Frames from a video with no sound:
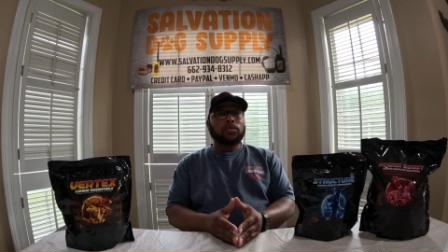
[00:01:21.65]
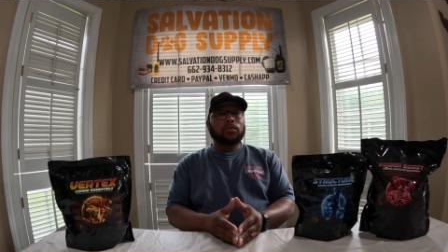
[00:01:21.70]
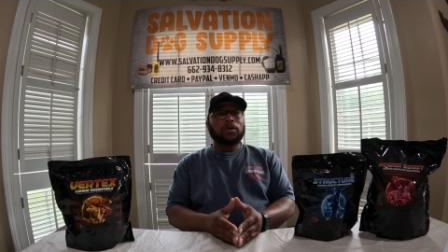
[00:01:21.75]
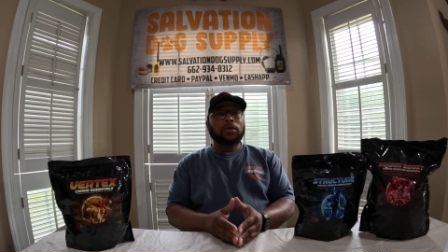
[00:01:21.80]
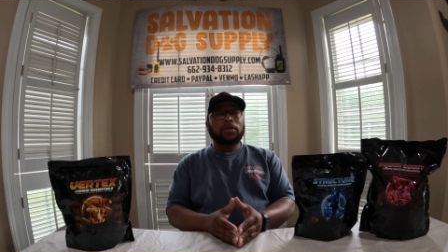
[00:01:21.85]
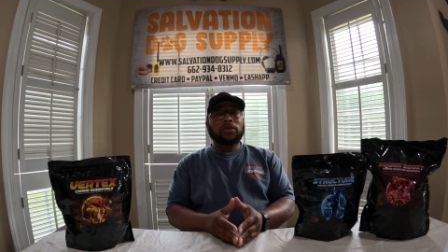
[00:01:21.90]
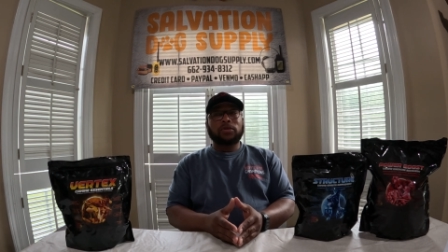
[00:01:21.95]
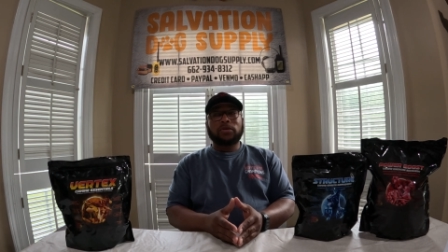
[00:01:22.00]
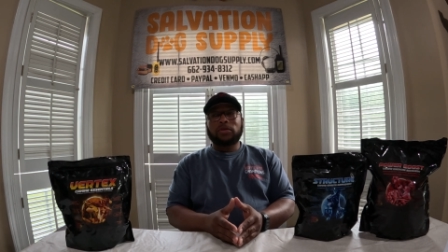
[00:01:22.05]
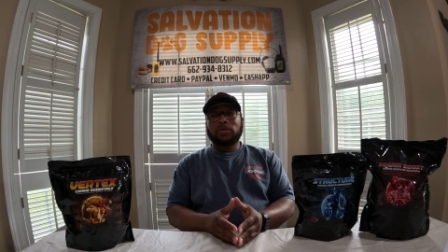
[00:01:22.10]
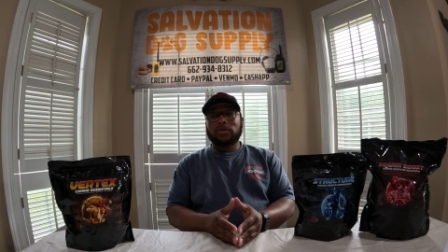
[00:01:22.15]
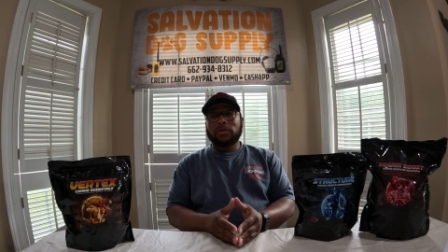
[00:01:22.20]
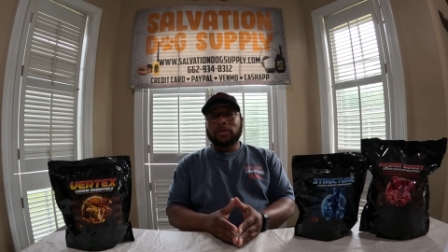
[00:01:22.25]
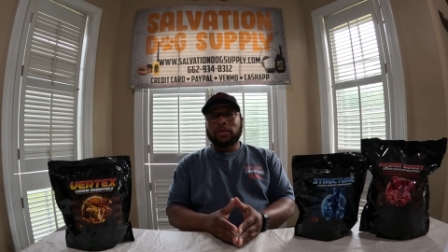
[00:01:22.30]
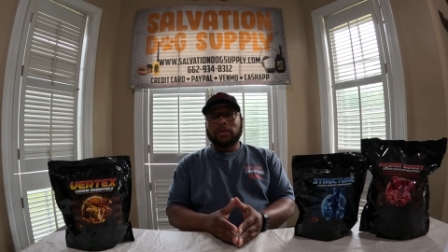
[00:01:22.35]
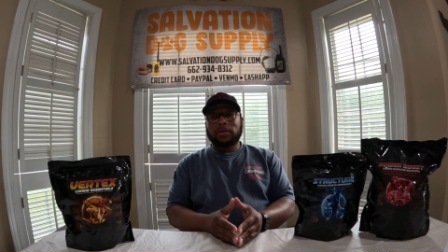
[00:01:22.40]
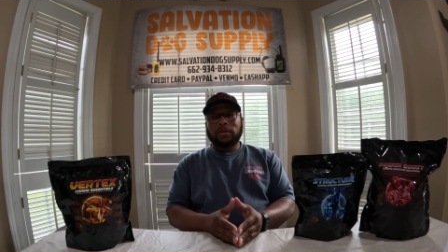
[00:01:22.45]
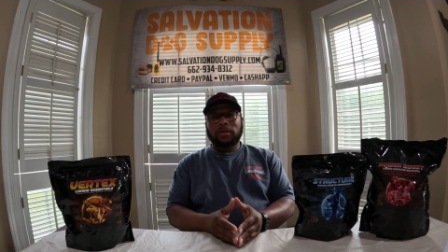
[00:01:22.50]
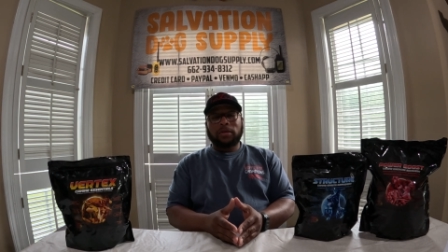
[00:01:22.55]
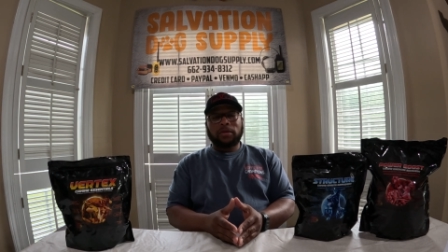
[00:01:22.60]
whether you're
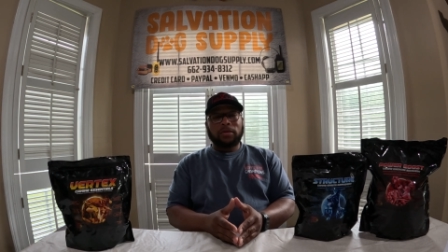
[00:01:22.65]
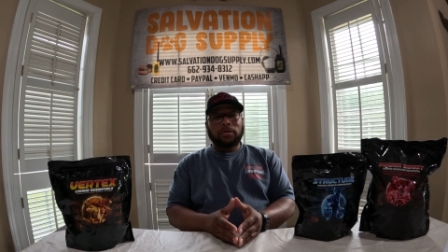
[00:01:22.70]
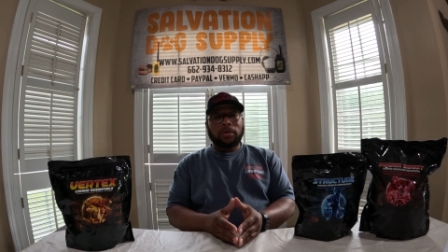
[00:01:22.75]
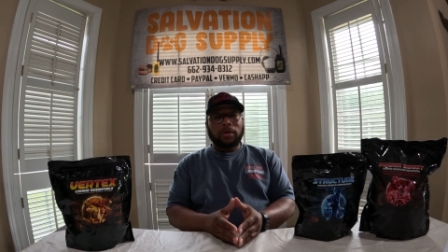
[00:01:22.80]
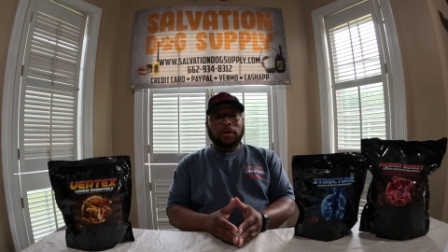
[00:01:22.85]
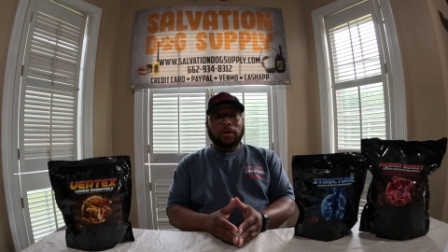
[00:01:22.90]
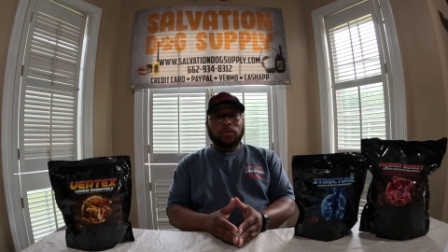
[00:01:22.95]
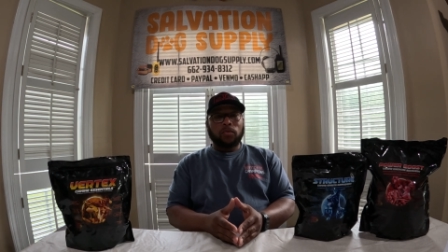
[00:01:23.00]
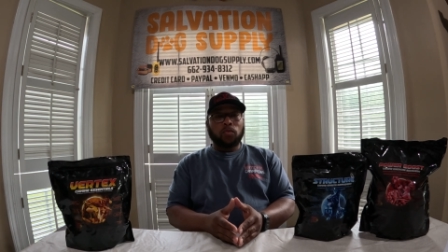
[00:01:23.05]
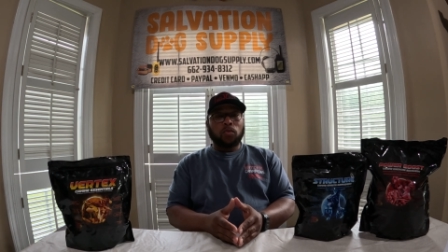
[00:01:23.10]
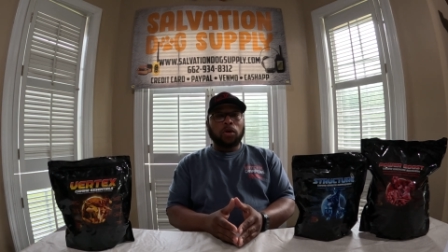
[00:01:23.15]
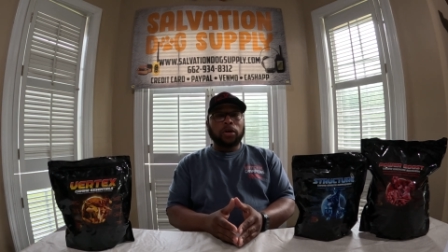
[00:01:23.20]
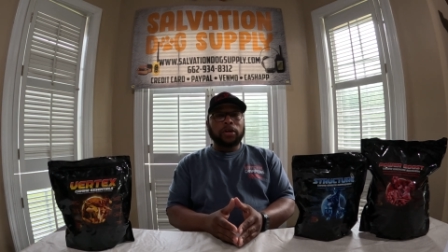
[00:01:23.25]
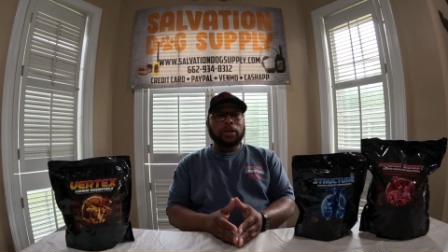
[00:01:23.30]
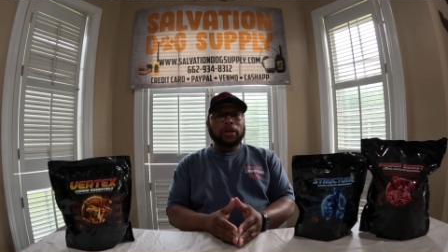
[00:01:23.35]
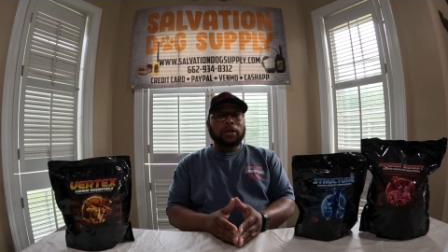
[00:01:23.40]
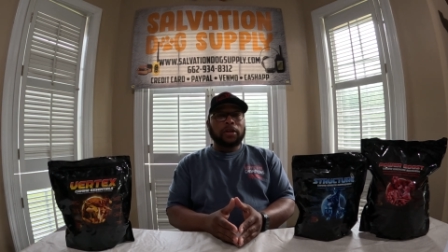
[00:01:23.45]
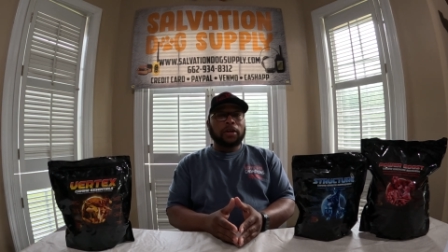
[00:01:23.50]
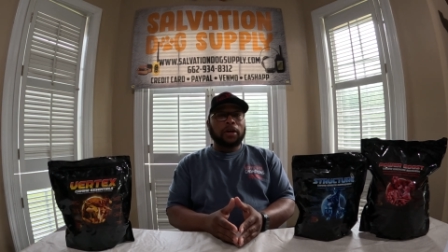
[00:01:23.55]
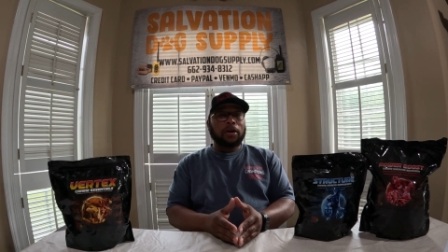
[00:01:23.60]
doing
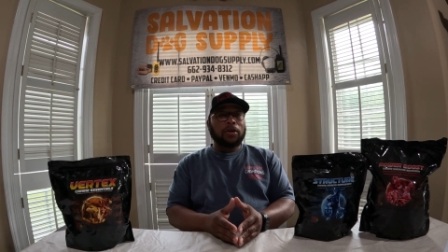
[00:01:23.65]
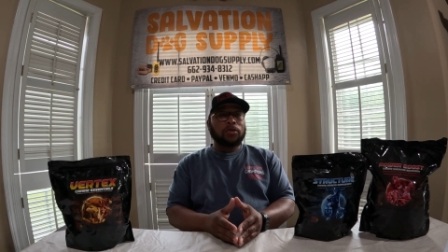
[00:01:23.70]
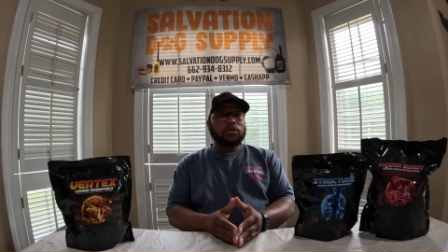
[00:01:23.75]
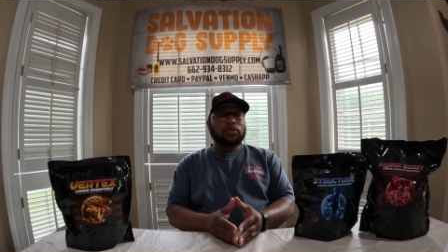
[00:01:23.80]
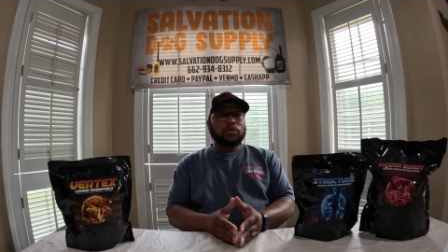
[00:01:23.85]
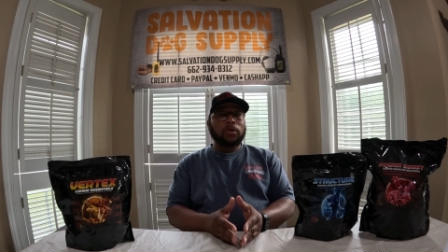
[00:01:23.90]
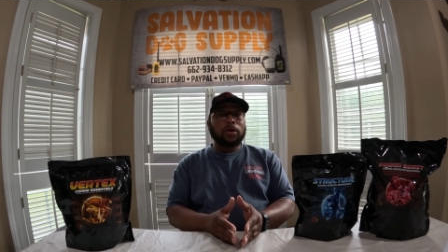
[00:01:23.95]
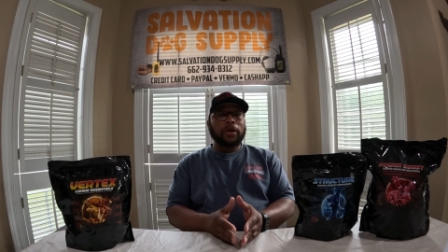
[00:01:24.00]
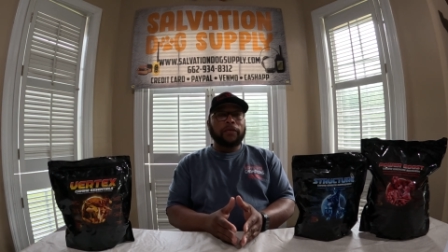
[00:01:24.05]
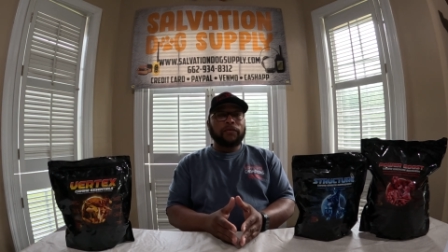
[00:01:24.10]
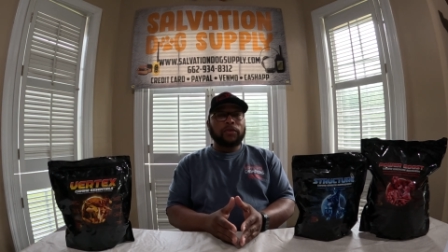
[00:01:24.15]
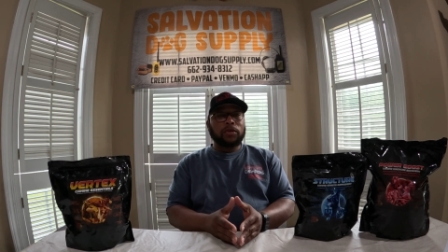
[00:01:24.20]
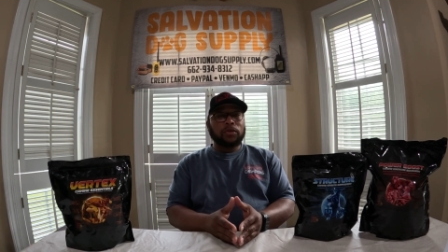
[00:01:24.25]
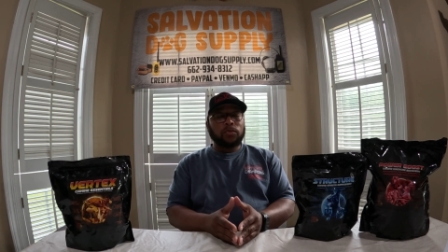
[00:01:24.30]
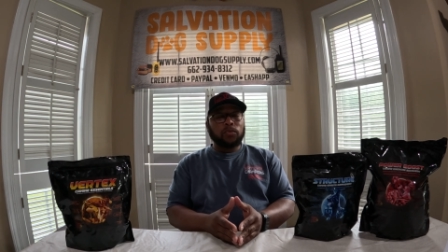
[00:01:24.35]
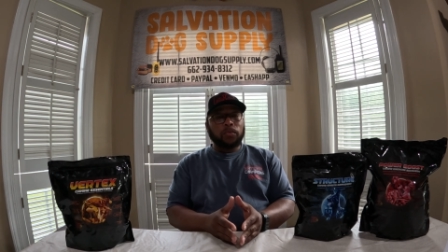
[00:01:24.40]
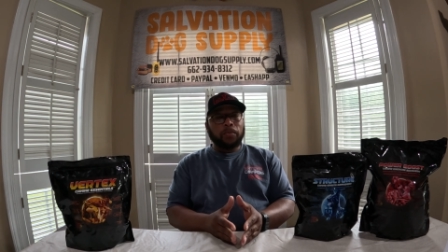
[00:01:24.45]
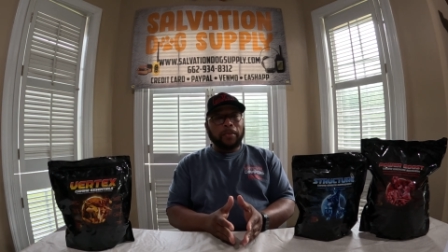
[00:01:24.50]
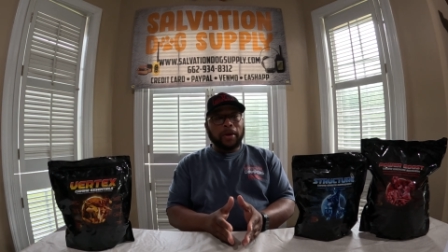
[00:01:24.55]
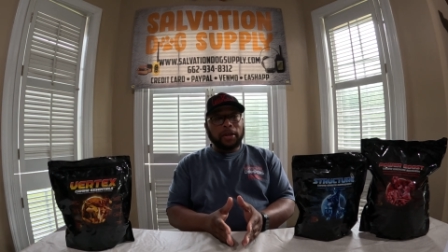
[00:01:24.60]
working dogs, whatever
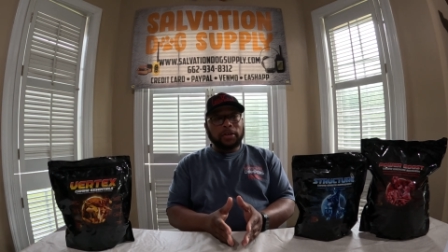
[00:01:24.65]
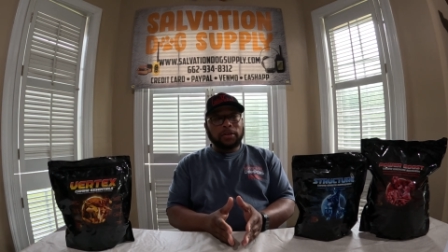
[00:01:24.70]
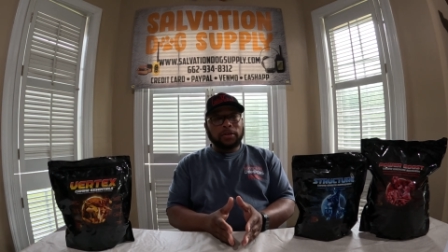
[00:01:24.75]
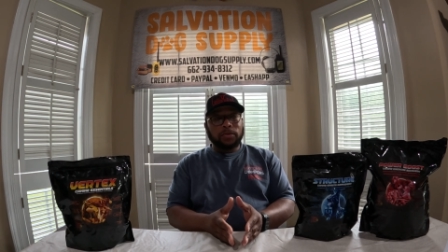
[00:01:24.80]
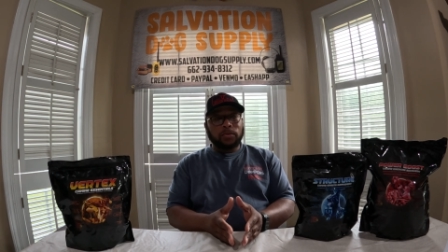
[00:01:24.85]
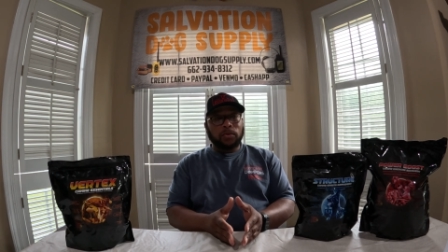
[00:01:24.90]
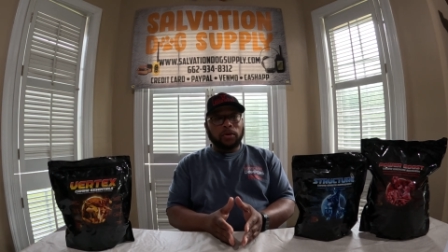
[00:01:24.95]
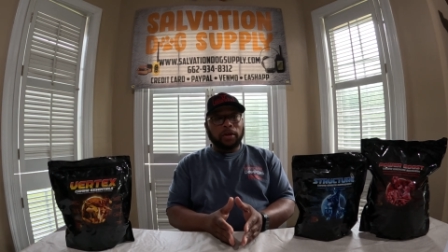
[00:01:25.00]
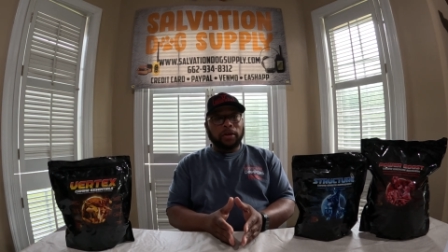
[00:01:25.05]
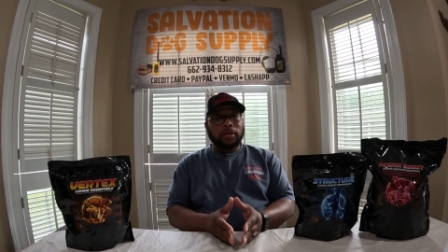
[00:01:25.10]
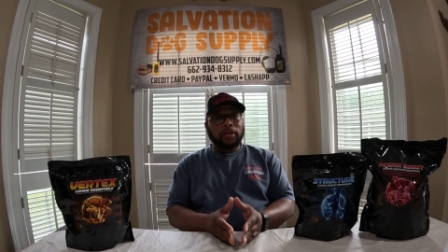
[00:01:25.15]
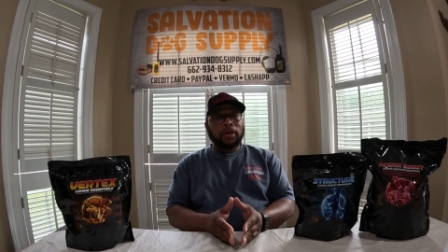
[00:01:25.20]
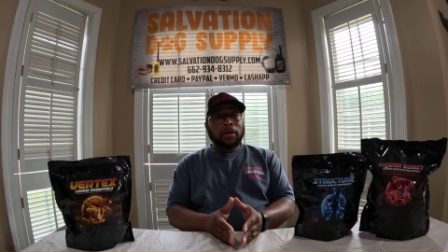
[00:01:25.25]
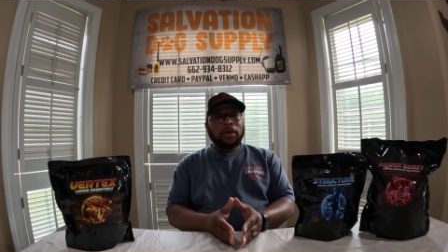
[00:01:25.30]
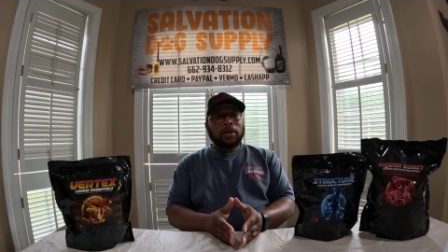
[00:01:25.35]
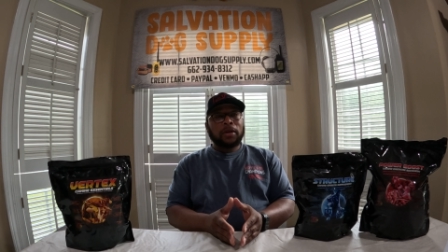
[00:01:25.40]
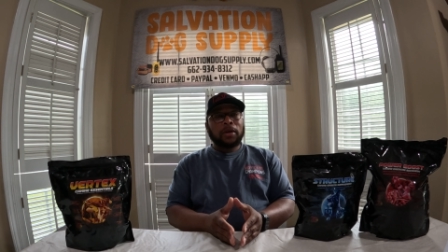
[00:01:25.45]
you're messing with.